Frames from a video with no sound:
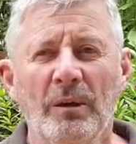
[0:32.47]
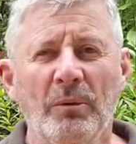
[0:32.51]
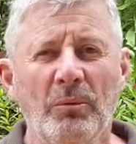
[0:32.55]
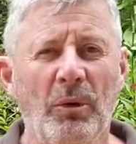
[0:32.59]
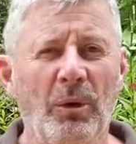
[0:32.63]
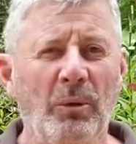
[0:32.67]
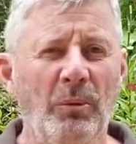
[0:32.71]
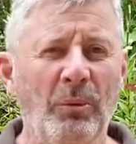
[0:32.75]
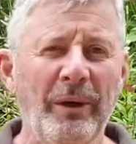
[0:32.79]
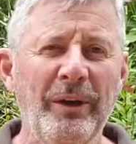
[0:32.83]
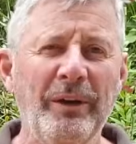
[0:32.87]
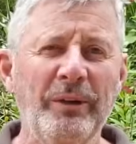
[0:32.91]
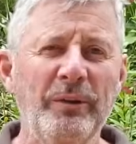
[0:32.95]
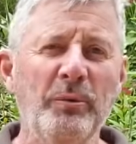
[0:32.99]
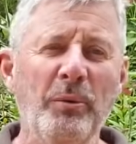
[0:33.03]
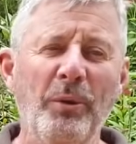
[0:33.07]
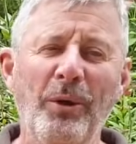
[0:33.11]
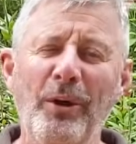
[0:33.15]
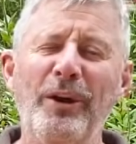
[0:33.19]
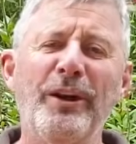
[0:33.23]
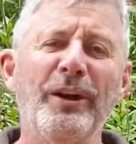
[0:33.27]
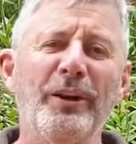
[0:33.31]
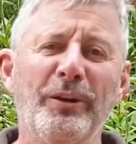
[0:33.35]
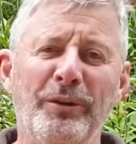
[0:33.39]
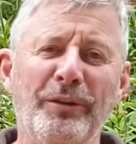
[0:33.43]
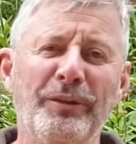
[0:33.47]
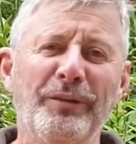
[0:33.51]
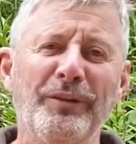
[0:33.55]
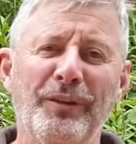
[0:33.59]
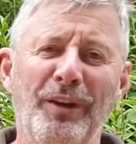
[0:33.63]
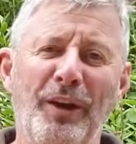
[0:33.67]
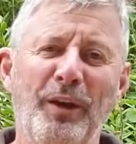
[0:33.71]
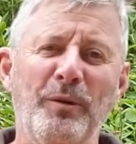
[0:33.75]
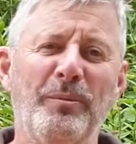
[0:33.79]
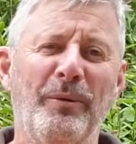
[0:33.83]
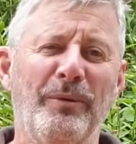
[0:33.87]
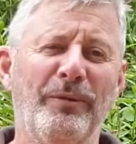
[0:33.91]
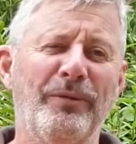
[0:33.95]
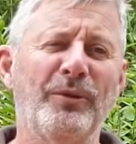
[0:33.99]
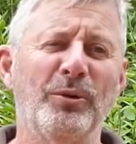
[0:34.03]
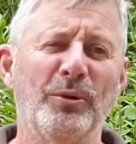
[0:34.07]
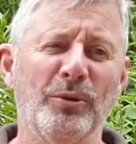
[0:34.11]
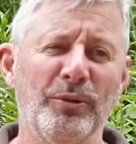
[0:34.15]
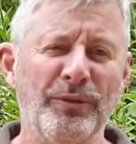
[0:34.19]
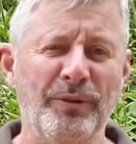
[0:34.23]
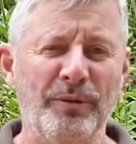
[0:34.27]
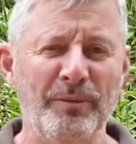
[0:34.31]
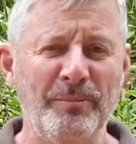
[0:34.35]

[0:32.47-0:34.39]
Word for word: Well, when you're working on a slope, of course,